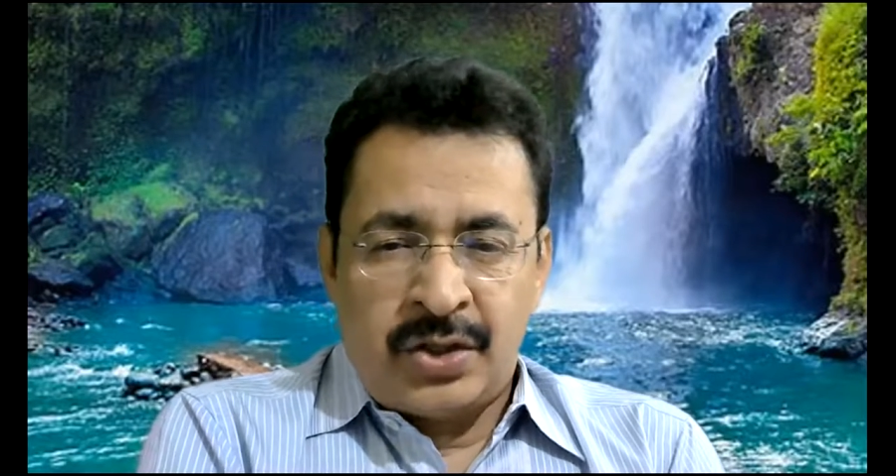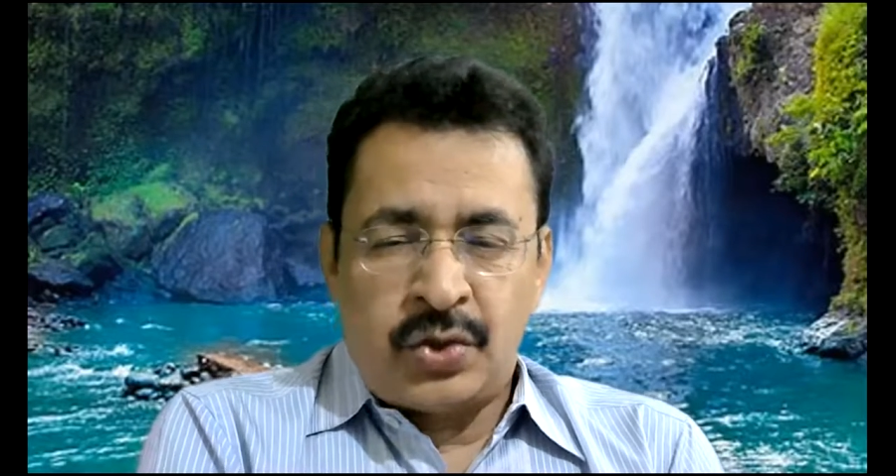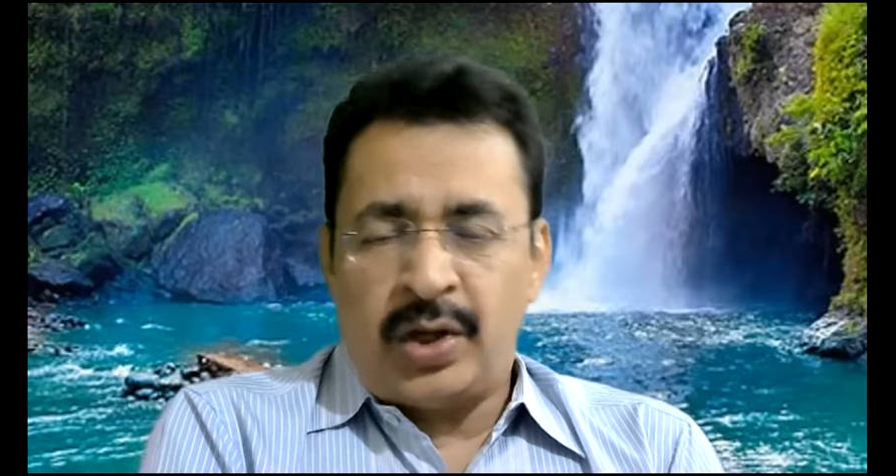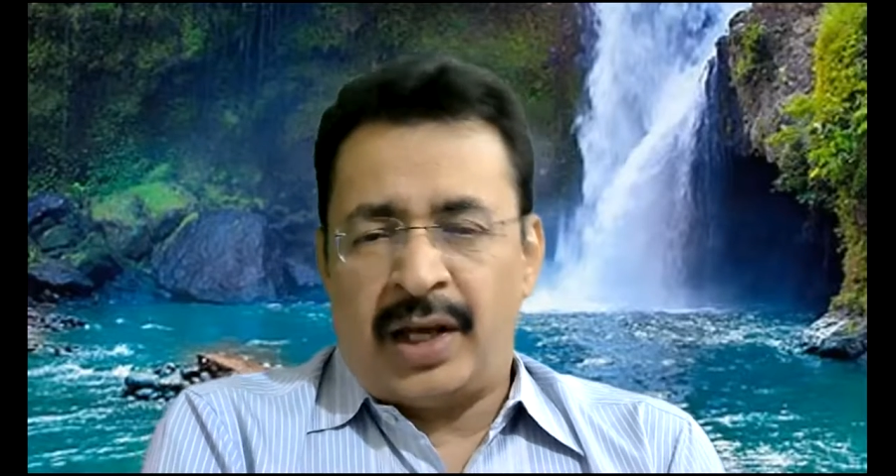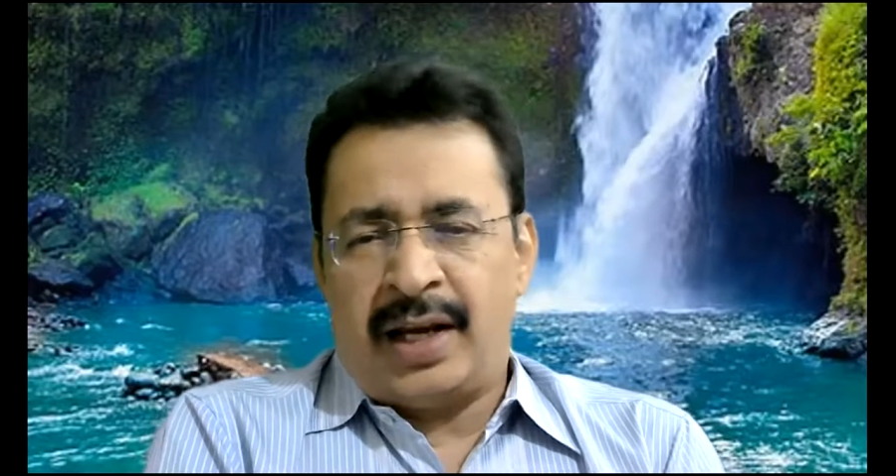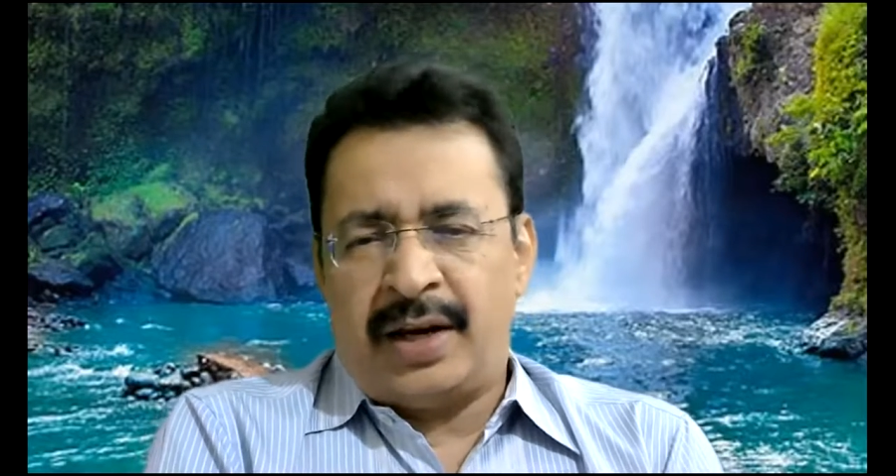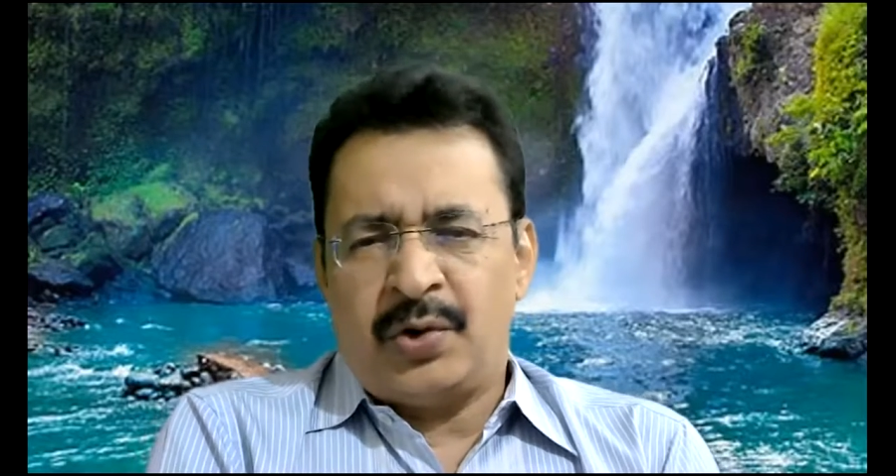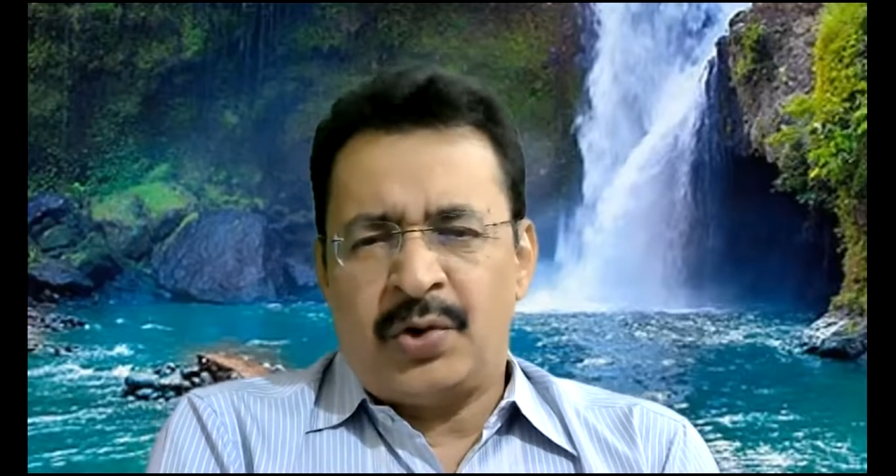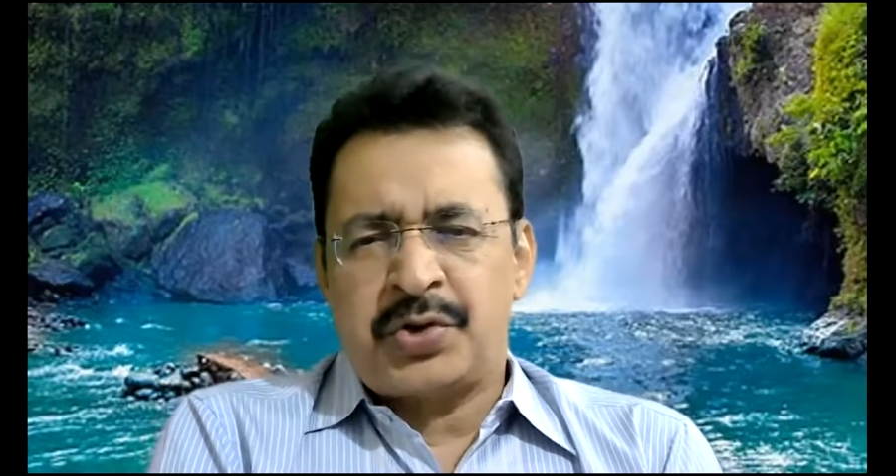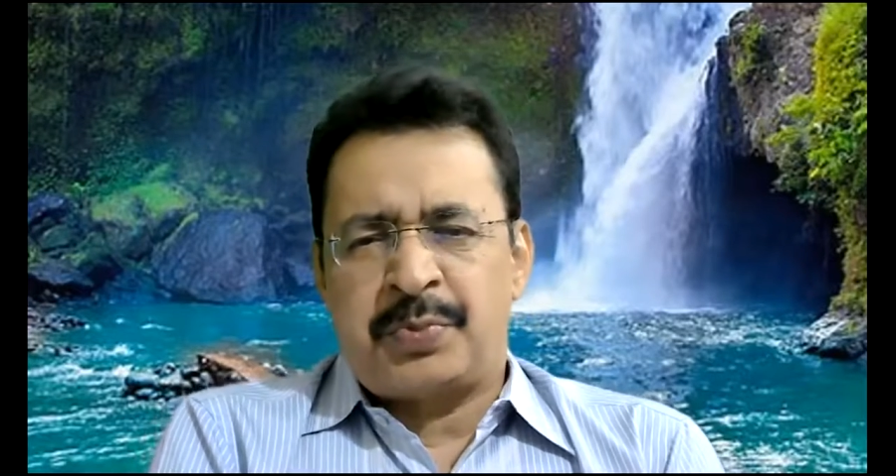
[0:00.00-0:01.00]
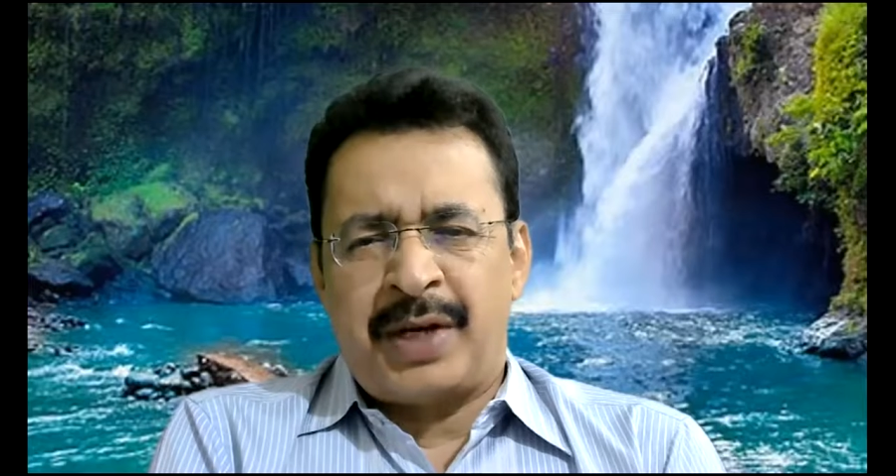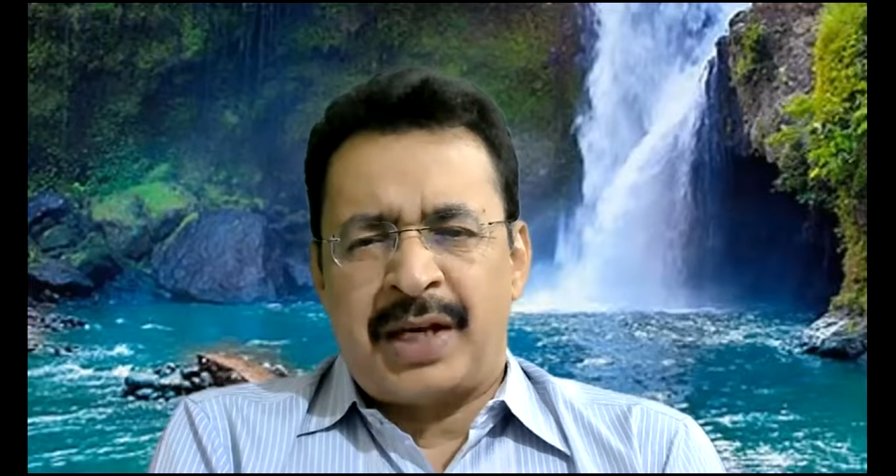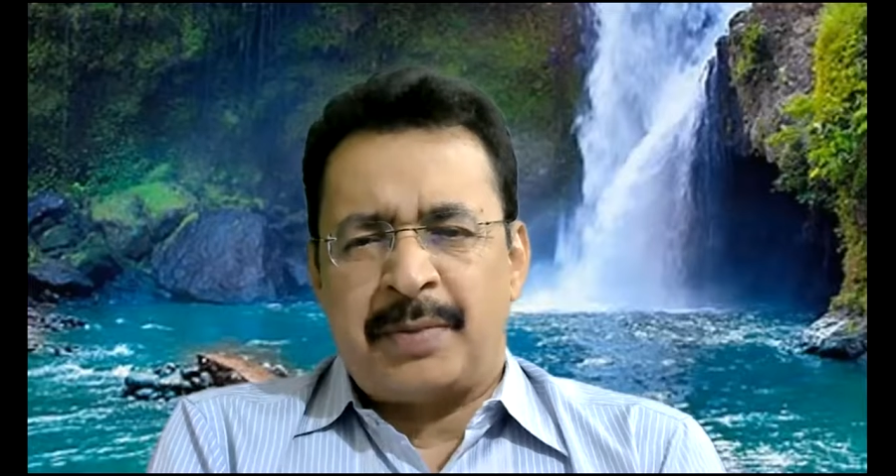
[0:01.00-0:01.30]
Today I want to speak